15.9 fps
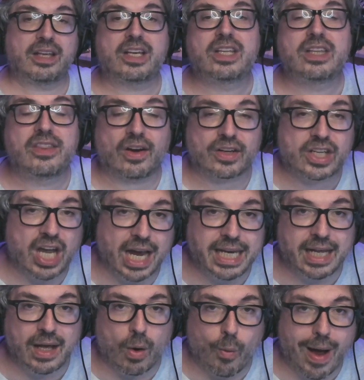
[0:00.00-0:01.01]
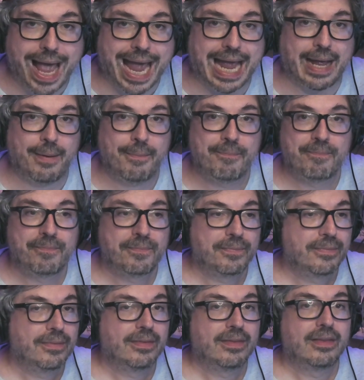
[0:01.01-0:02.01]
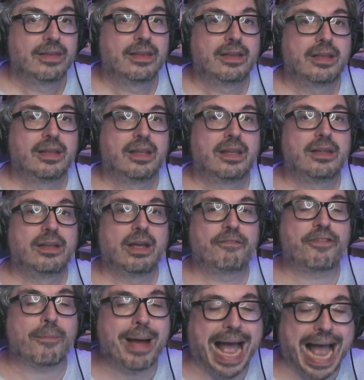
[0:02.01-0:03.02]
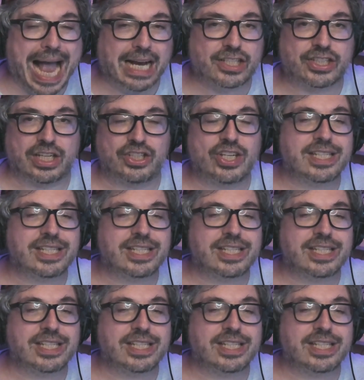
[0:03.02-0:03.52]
They're cutting away from action.